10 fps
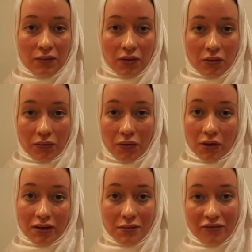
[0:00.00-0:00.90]
for
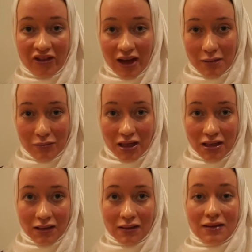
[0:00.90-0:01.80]
45 minutes,